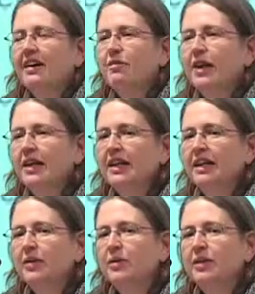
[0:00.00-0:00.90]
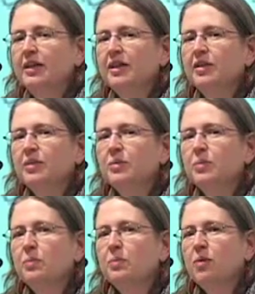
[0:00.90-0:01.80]
Right now, in this
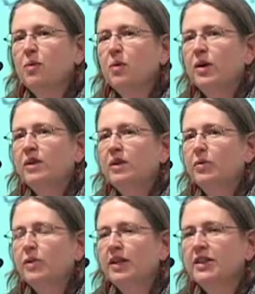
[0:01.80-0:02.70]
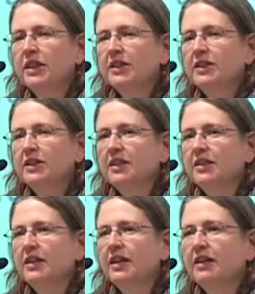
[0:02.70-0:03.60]
one-year project
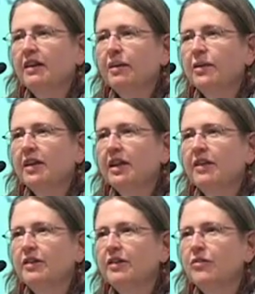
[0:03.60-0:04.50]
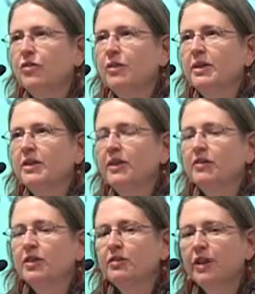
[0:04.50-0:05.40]
that I was hired 4 months
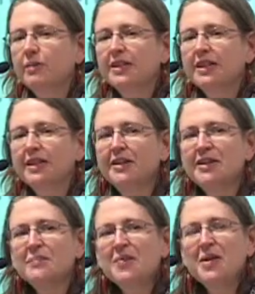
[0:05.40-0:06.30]
after the grant was signed,